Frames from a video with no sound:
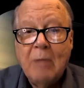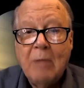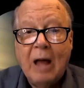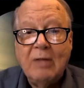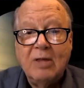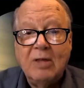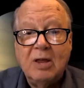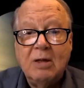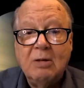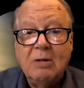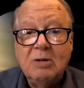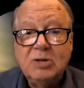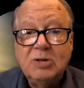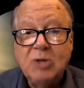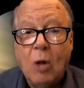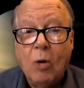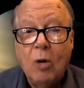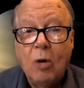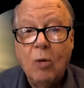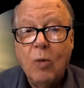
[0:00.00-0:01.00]
by the
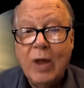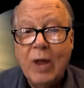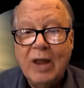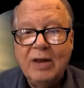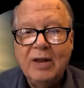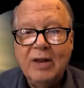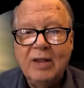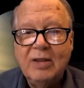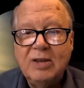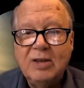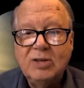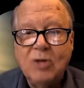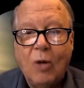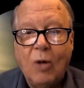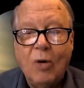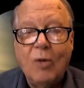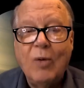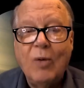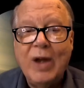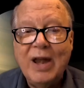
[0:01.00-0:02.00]
solar wind and the
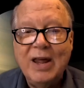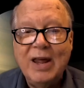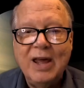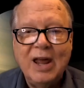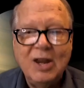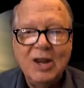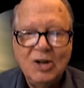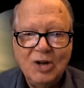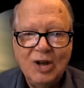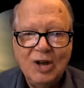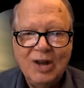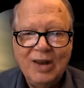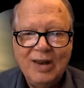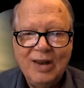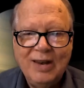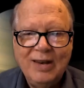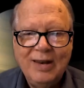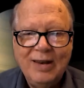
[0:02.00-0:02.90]
solar radiation.